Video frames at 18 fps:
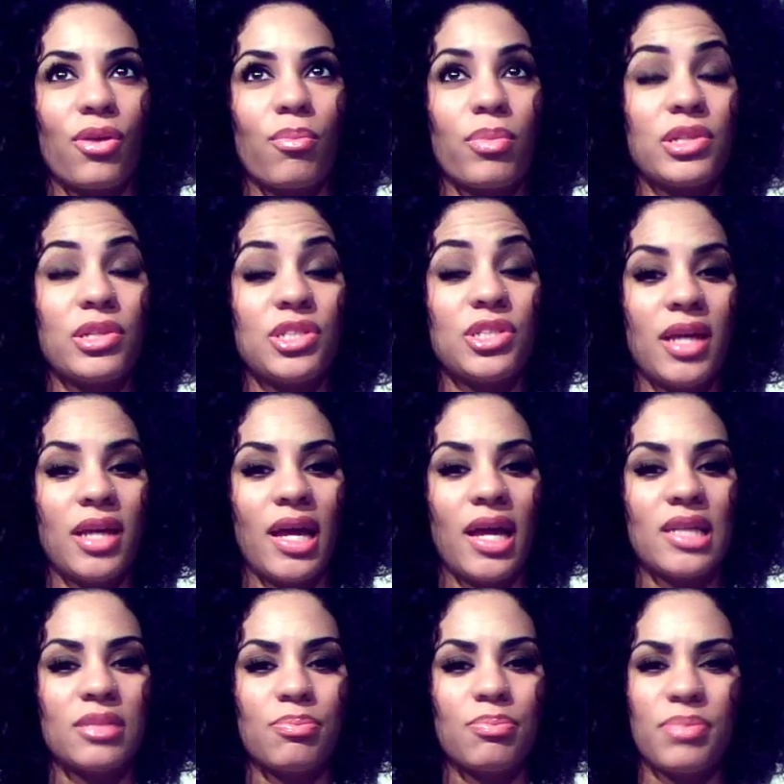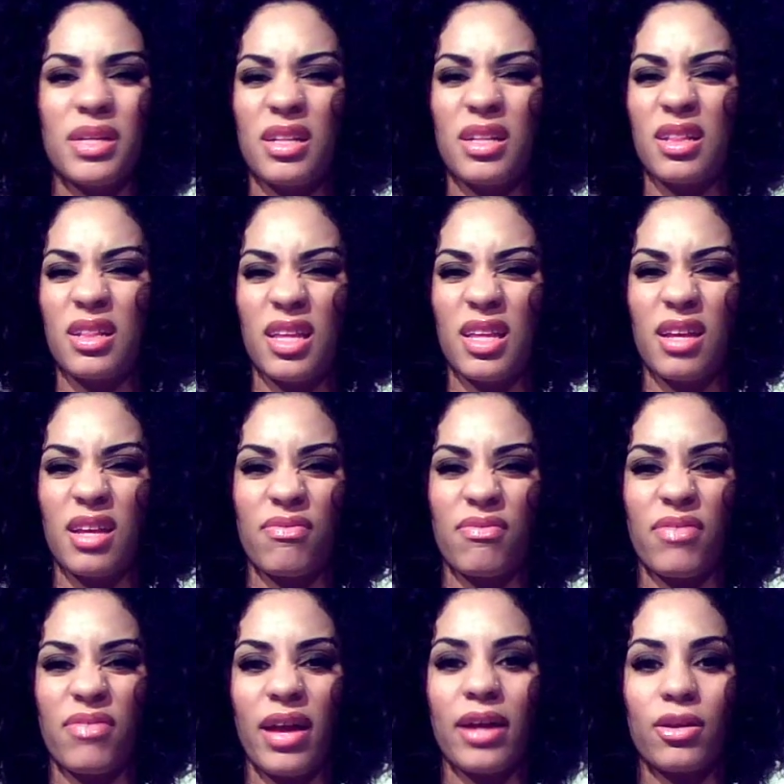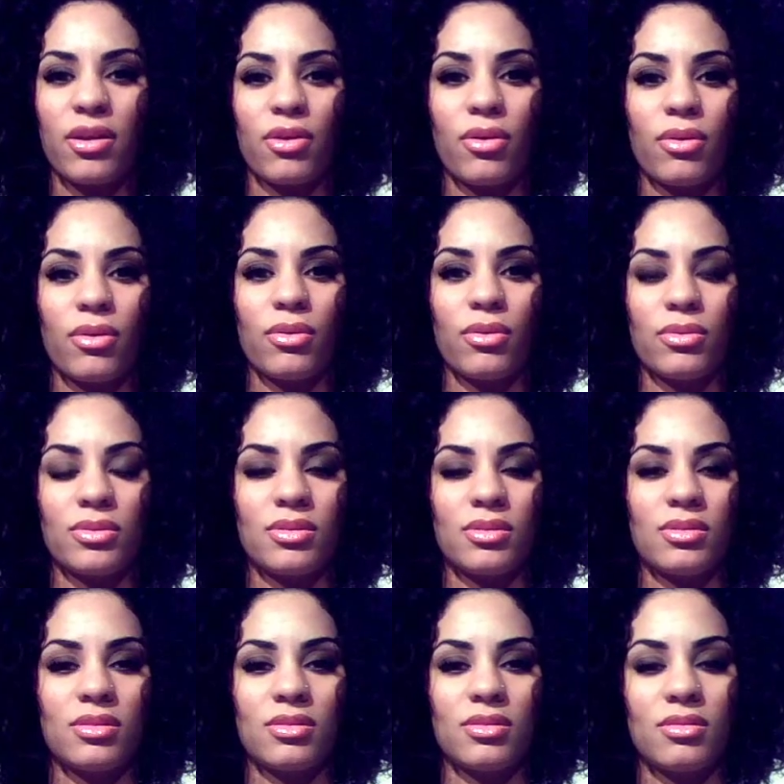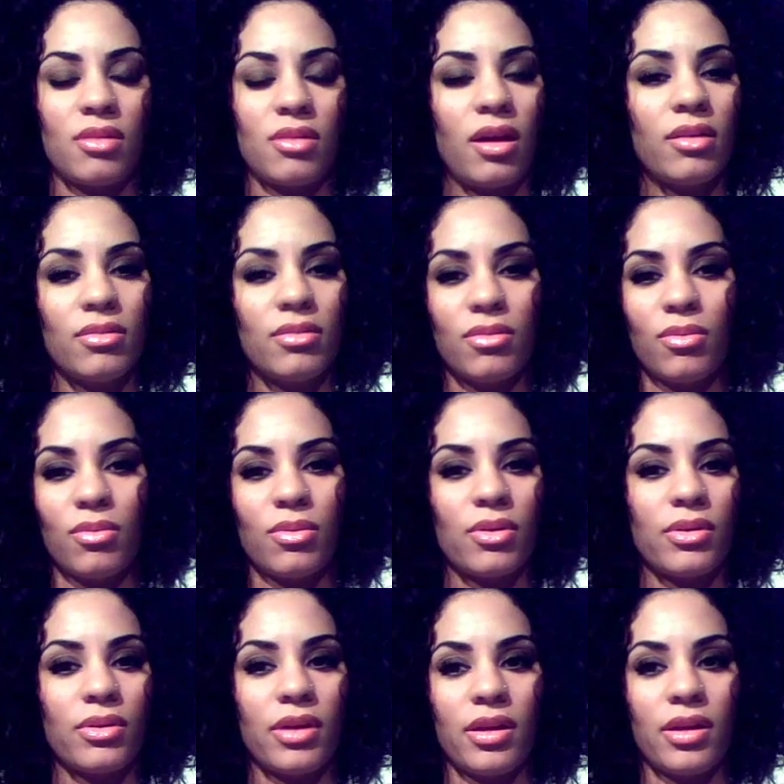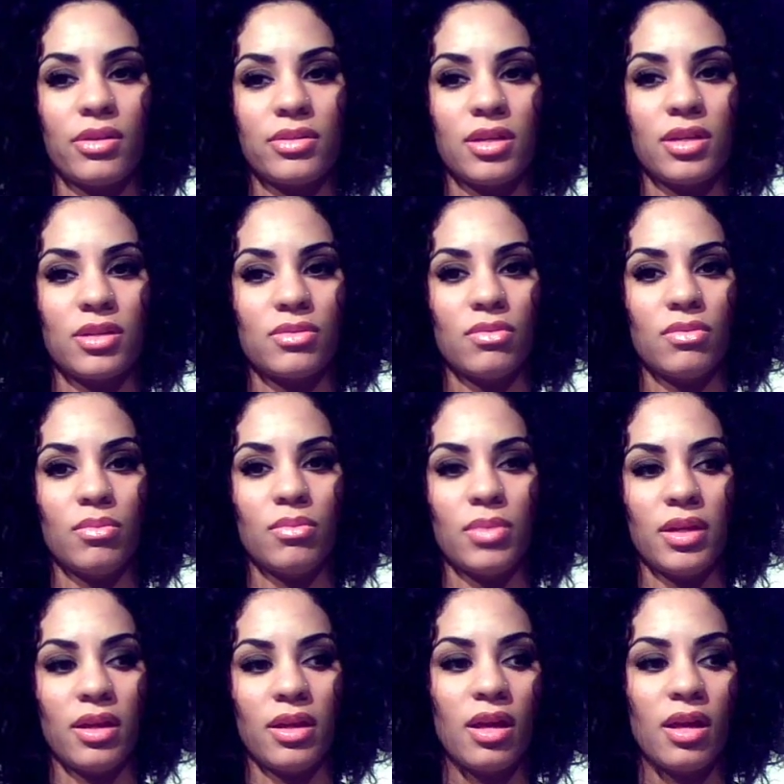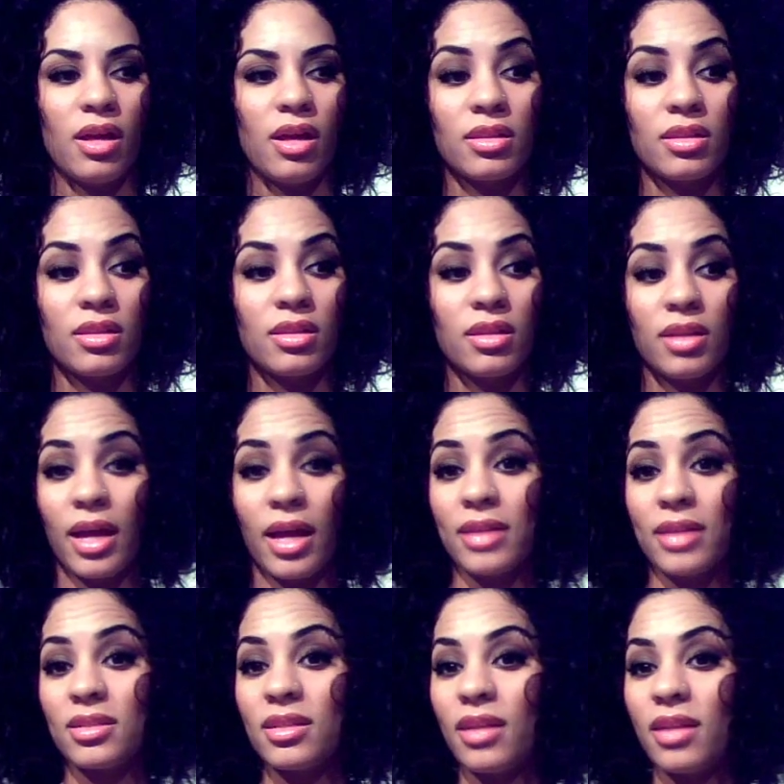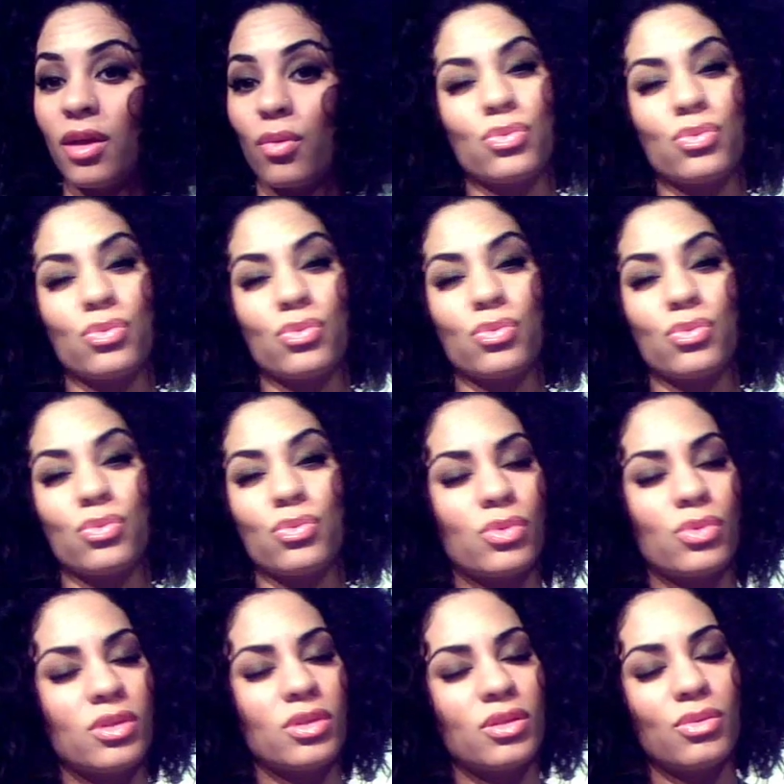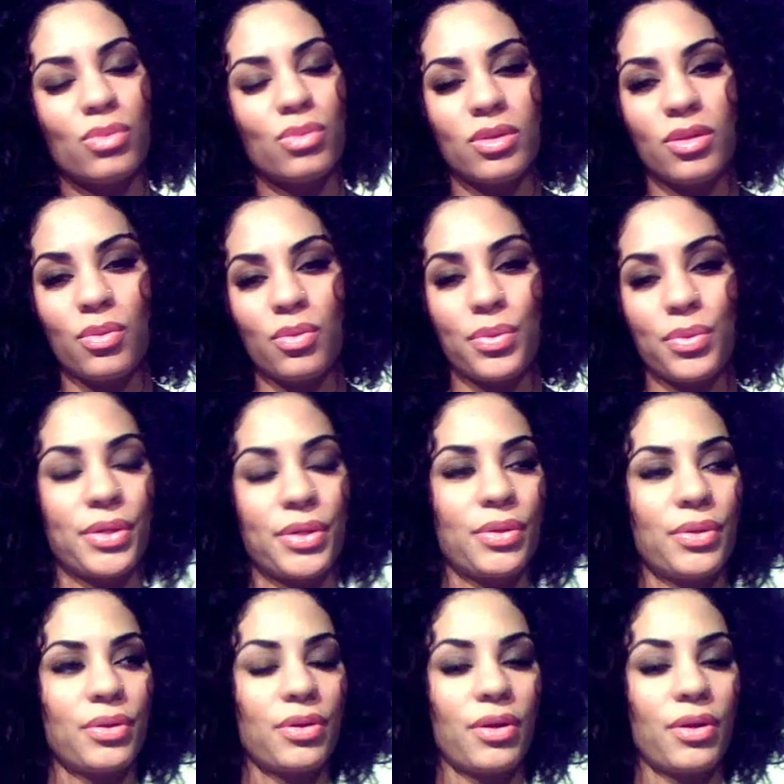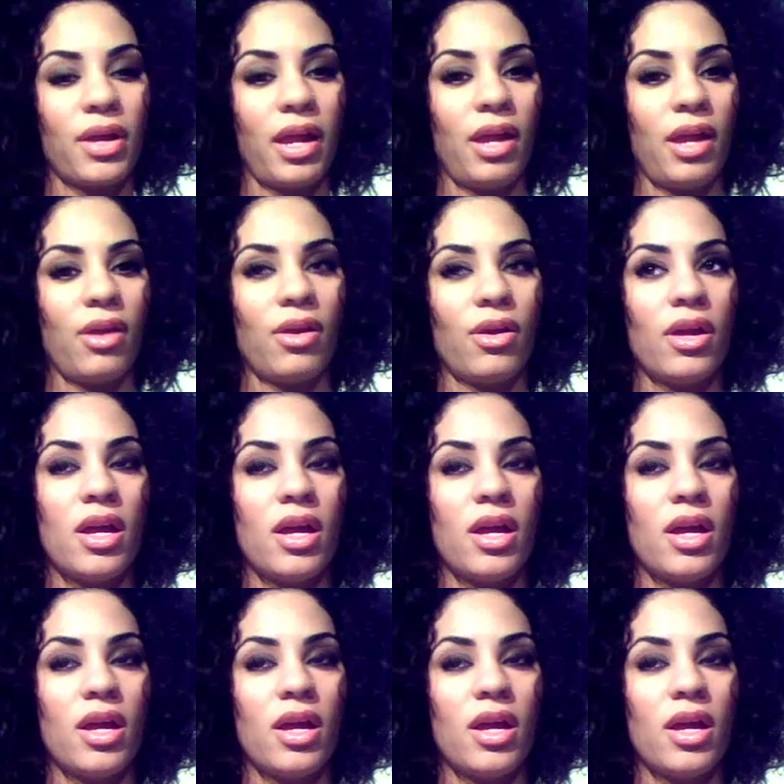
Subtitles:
but she has big, thick, fat curls. So I don't know what her hair texture would be. The Not Today works really, really well on her hair.